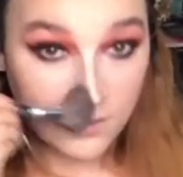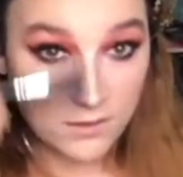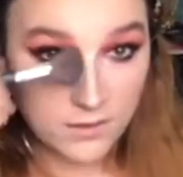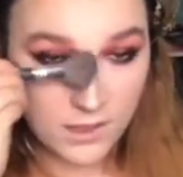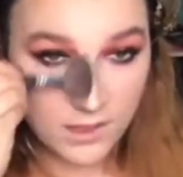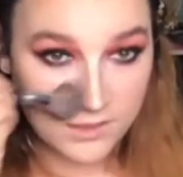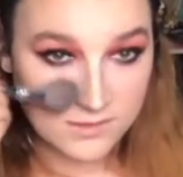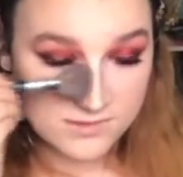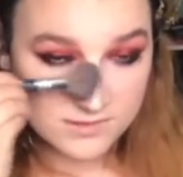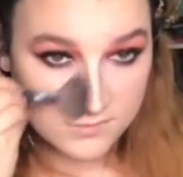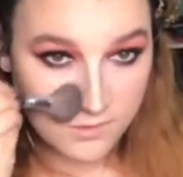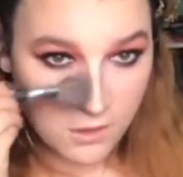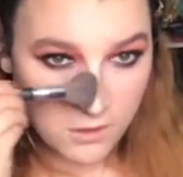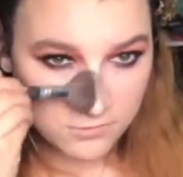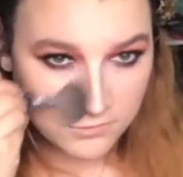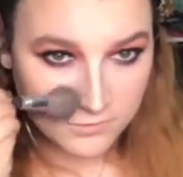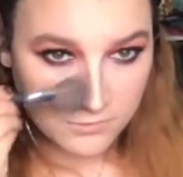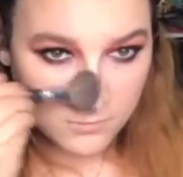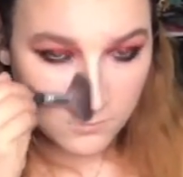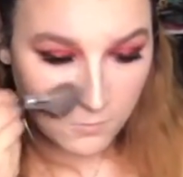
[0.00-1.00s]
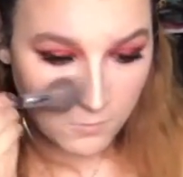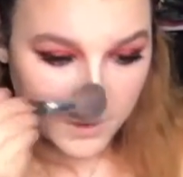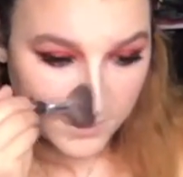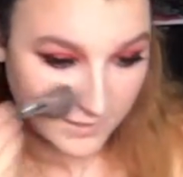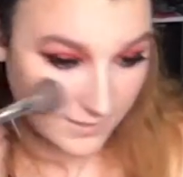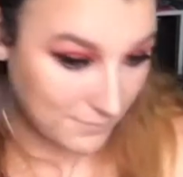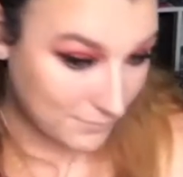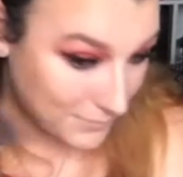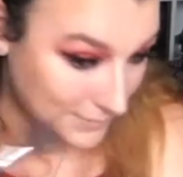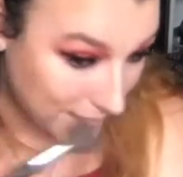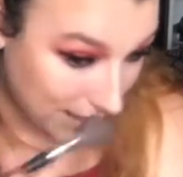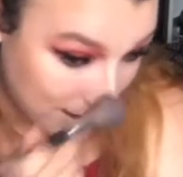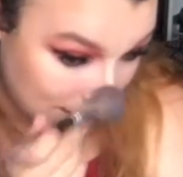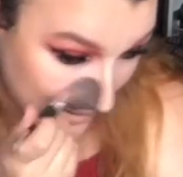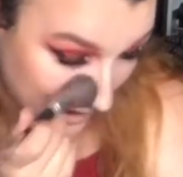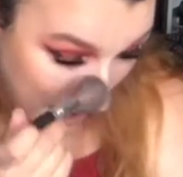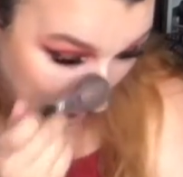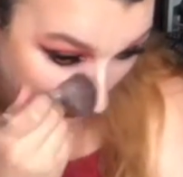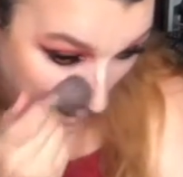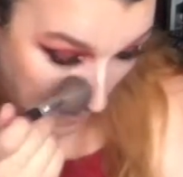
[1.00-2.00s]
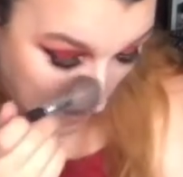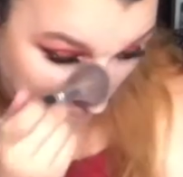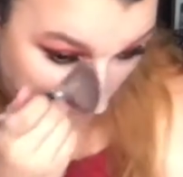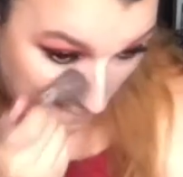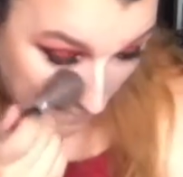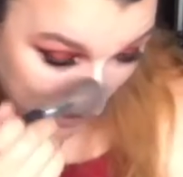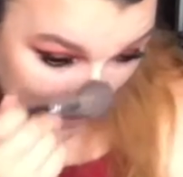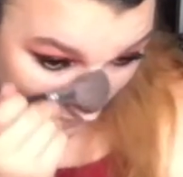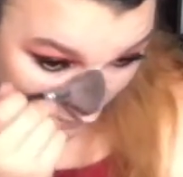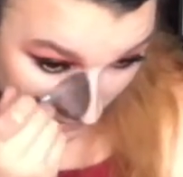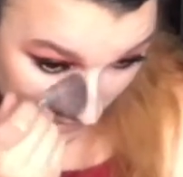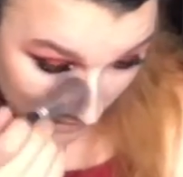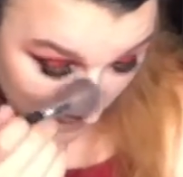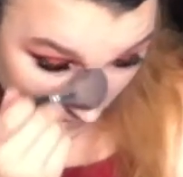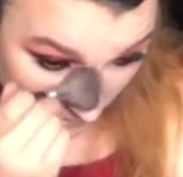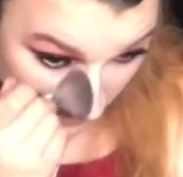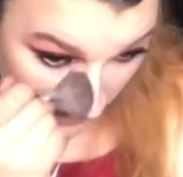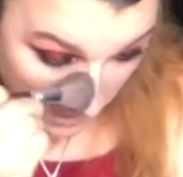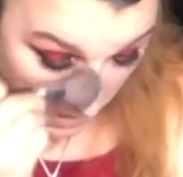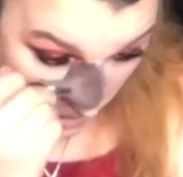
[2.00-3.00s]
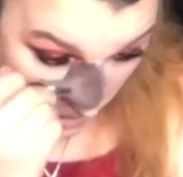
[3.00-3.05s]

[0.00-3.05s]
This is also going to blend out my line.